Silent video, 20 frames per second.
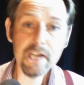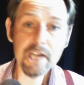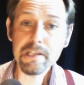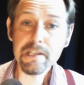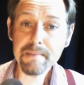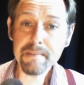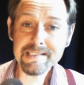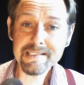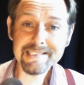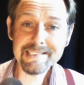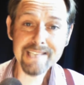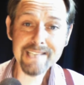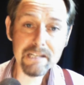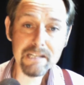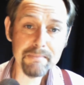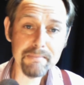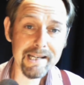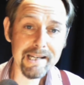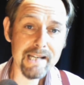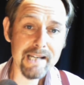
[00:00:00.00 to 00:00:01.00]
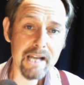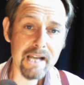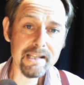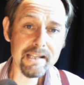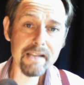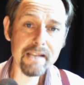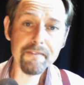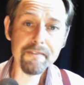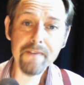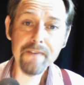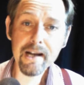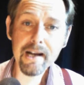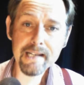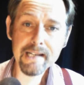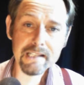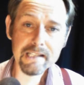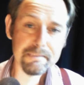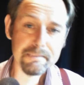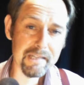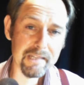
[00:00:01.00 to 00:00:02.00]
You mean to tell me that the
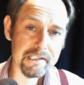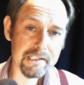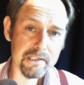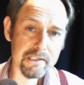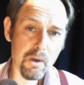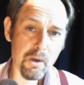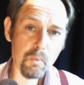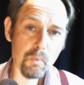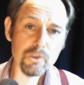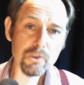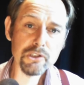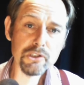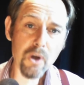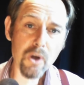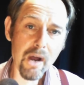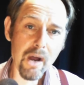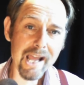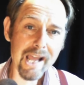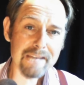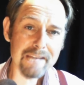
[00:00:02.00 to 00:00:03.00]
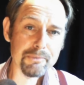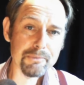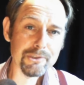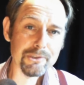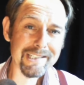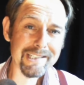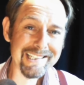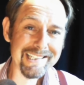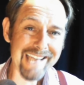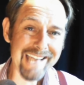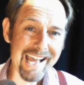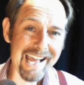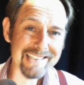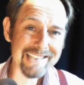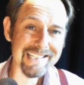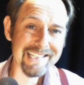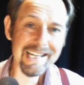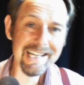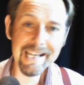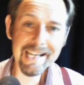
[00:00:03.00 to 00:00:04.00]
finance minister was not able to get